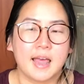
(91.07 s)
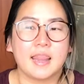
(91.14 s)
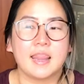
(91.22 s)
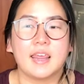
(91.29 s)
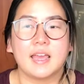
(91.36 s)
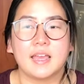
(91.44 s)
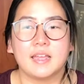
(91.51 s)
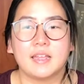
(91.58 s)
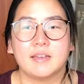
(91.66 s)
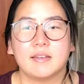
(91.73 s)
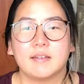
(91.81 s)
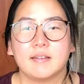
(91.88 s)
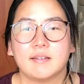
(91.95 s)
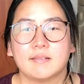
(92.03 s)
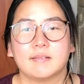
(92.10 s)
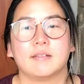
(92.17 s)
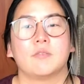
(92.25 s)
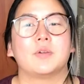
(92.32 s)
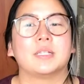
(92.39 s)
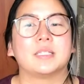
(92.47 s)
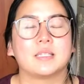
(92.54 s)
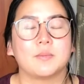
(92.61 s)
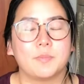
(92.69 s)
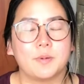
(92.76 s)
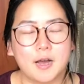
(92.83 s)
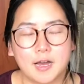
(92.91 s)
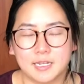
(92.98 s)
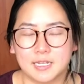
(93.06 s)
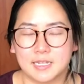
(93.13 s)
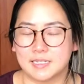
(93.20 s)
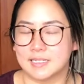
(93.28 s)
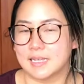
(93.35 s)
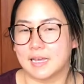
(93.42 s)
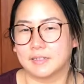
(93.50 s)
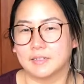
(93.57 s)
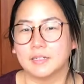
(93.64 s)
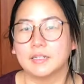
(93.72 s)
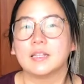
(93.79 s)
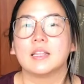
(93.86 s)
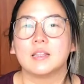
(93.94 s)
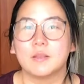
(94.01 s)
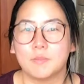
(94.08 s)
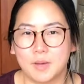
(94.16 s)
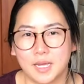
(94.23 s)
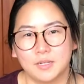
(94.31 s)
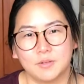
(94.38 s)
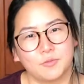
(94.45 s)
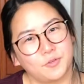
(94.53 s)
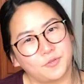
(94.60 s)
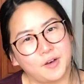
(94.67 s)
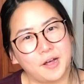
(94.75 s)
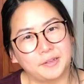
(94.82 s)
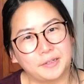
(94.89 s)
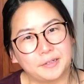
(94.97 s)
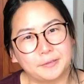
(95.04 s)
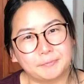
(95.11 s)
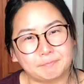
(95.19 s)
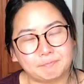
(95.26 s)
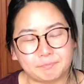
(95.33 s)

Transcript: then once the body is settled, then the mind will follow.